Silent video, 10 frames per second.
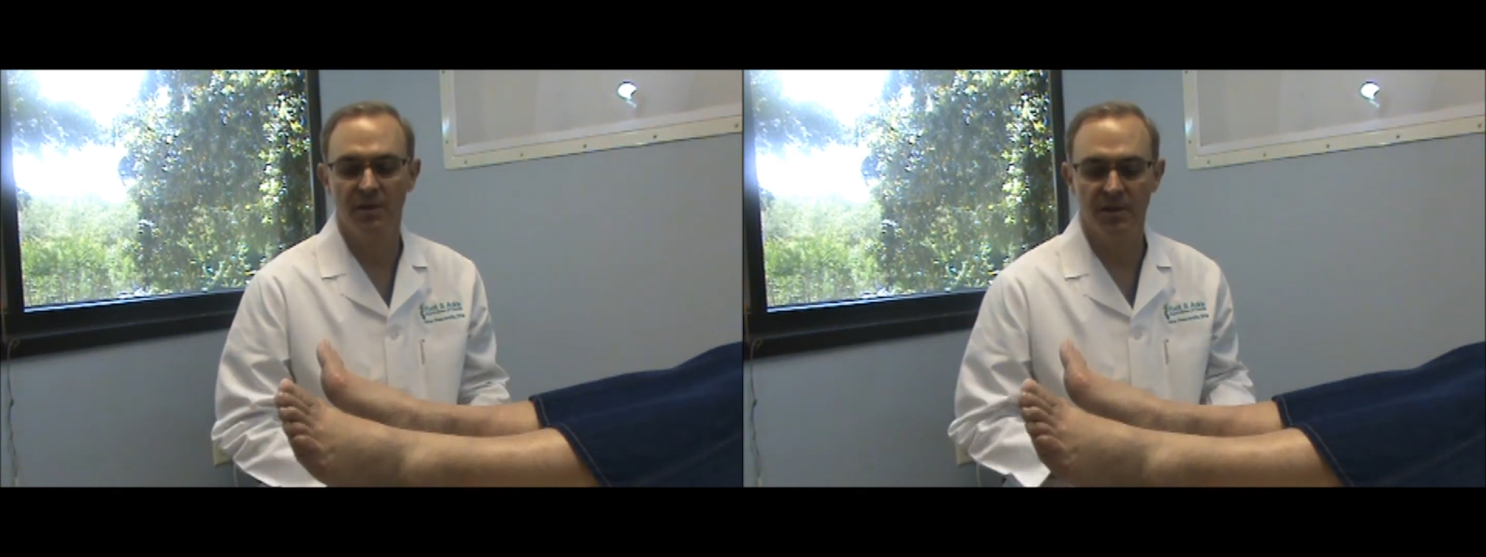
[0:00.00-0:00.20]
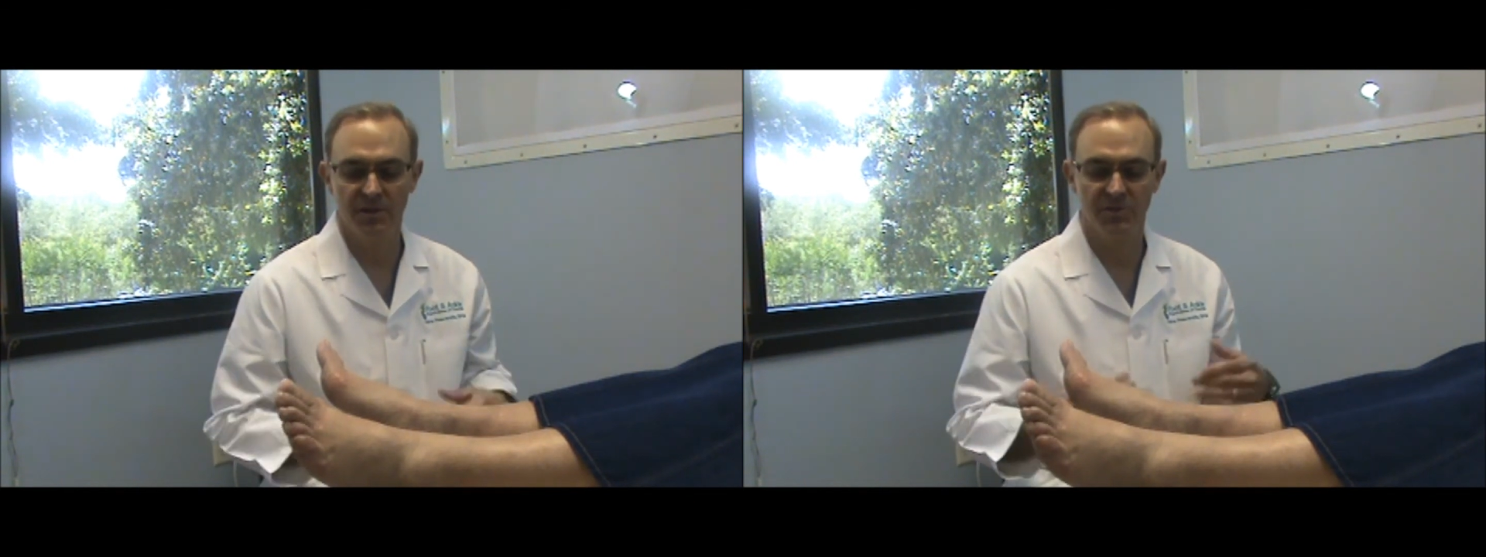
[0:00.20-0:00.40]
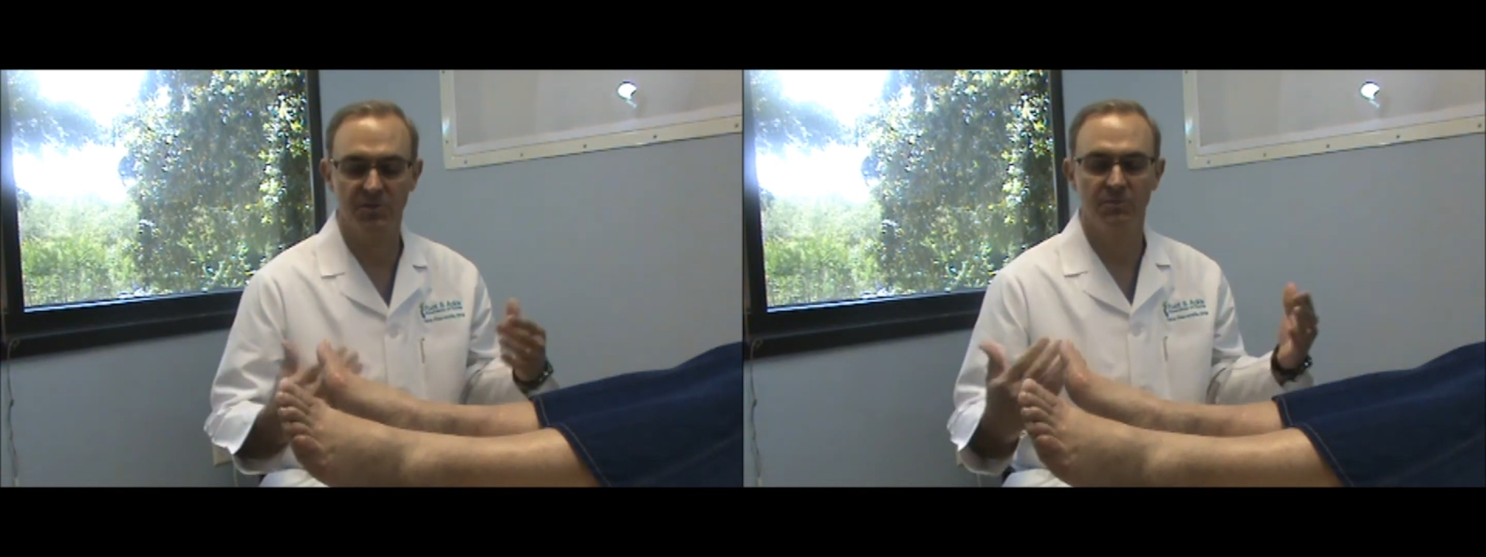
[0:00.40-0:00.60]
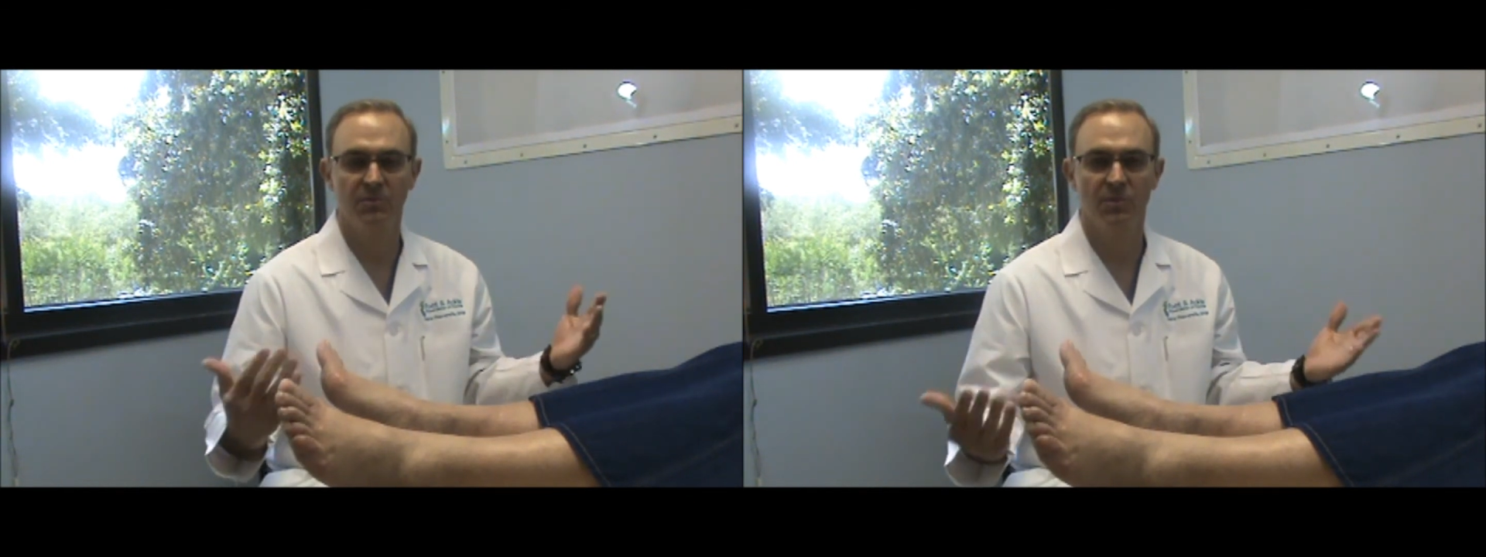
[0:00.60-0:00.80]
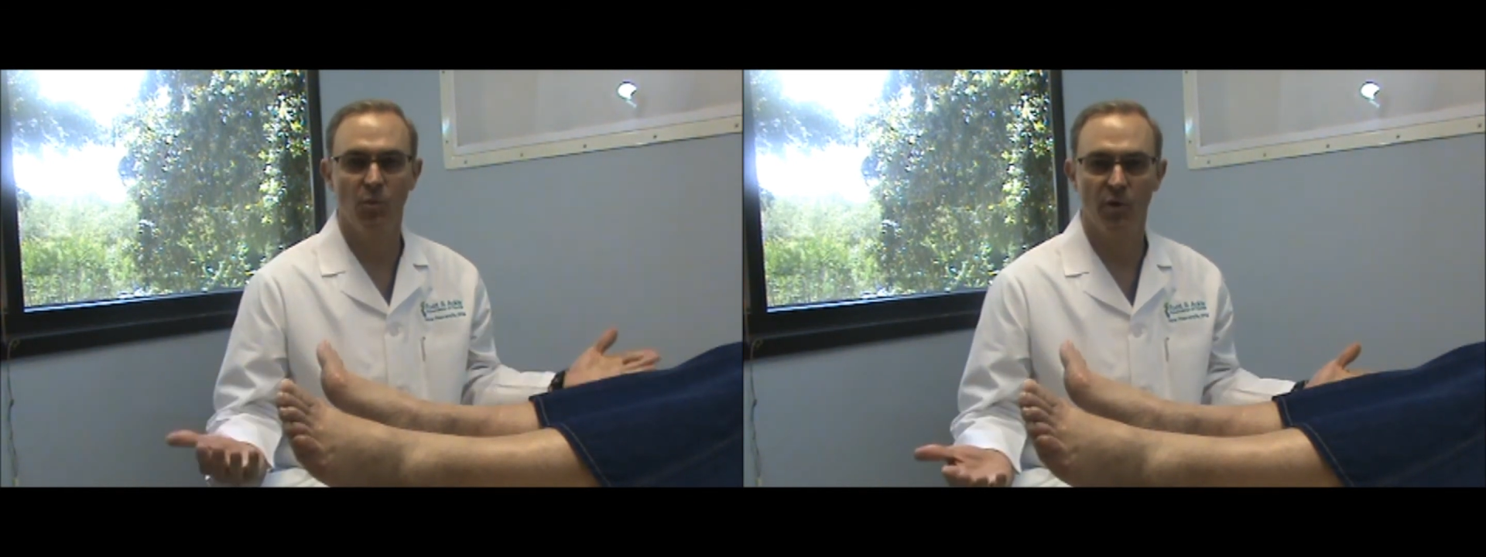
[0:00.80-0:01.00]
is
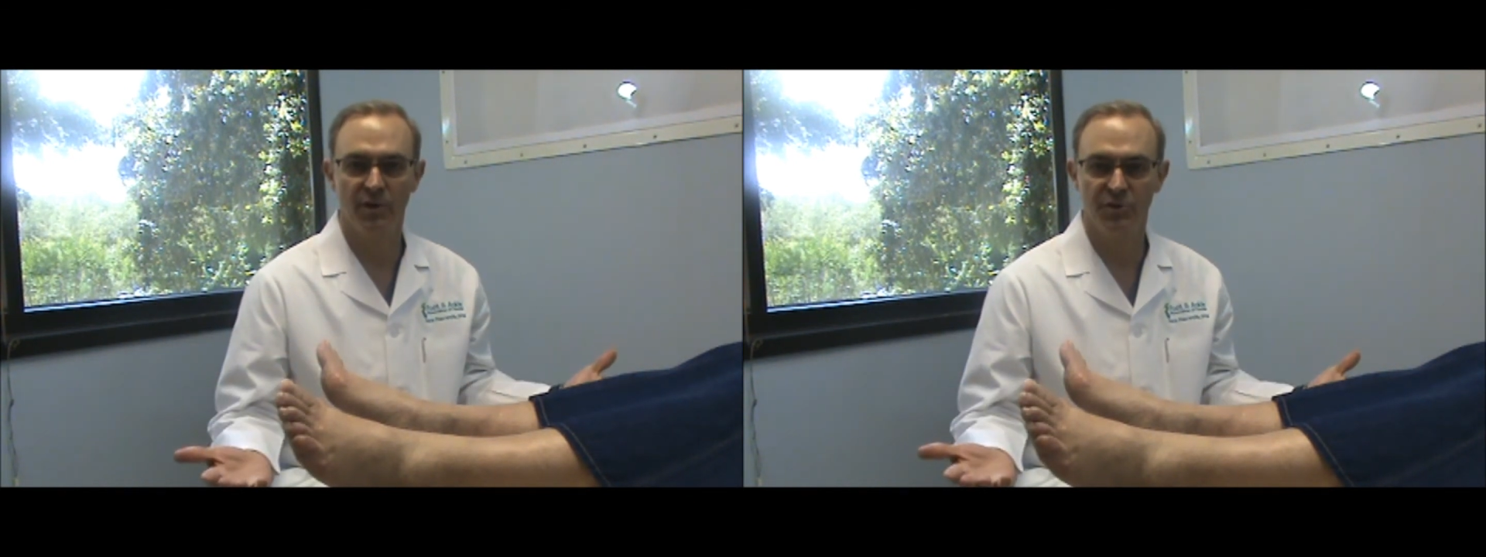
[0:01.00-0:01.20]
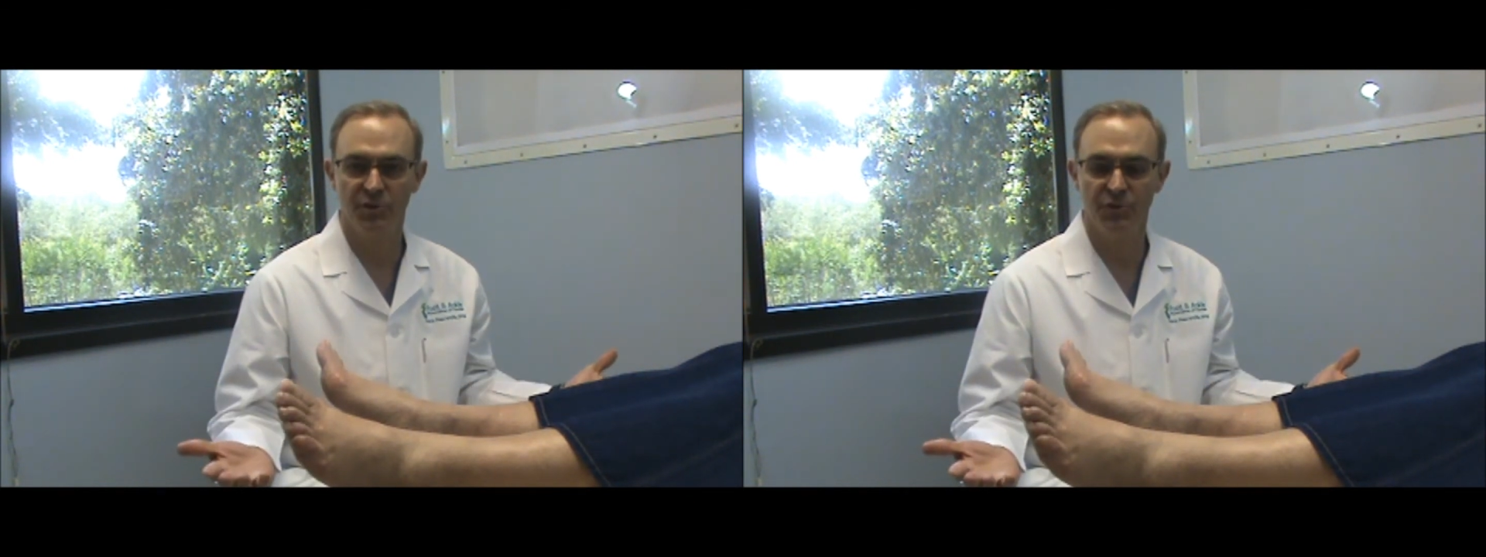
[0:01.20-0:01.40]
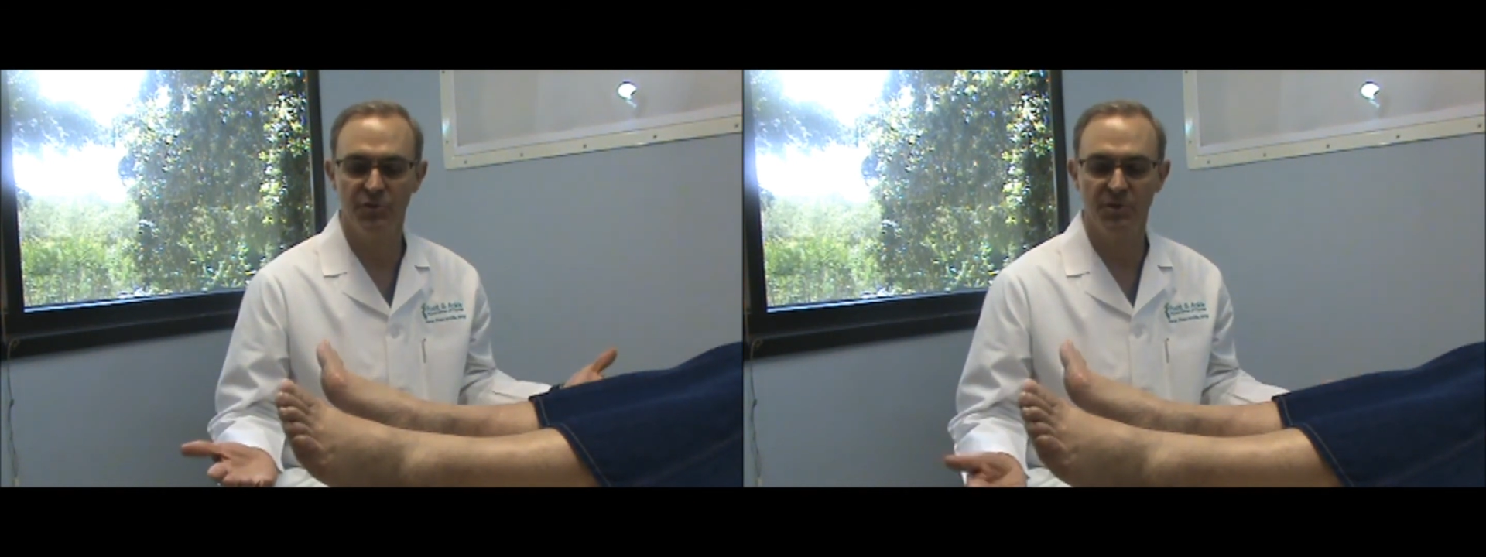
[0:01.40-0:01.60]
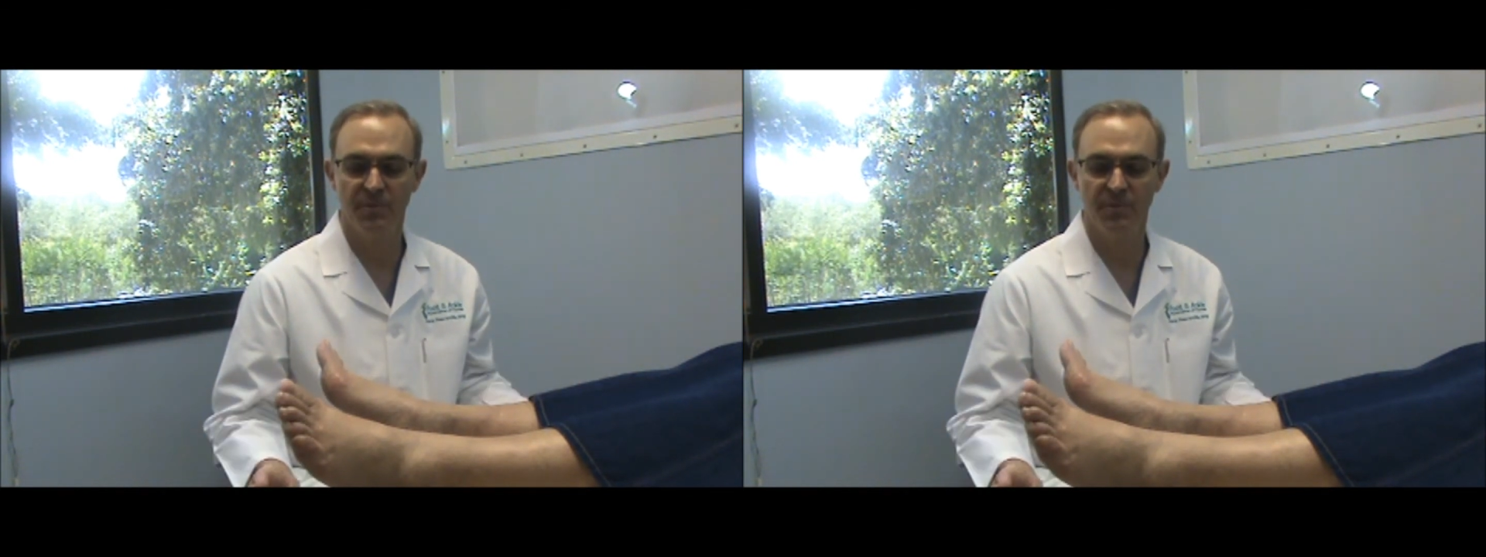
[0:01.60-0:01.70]
wearing shoes